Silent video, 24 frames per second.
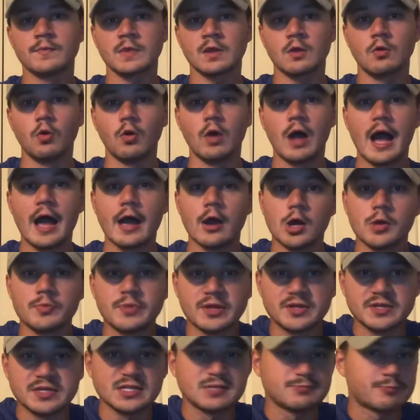Cool. I hope
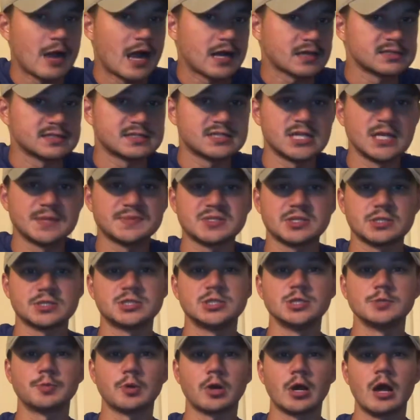that these practice tips are
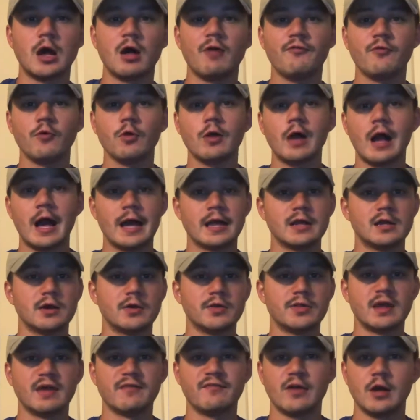super helpful. I know
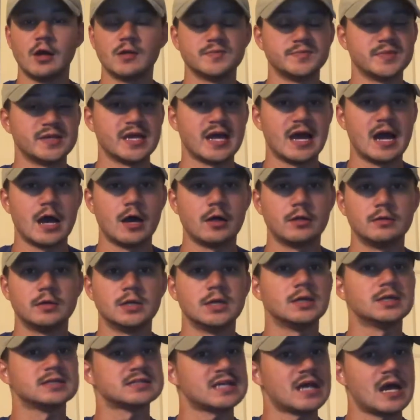they've helped me out
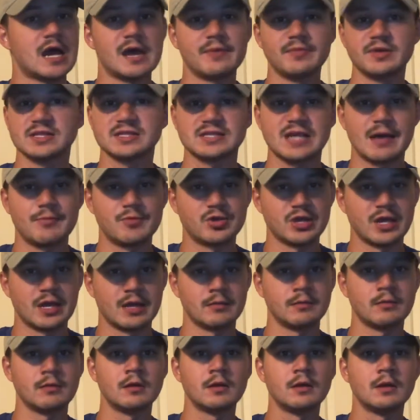time and time again.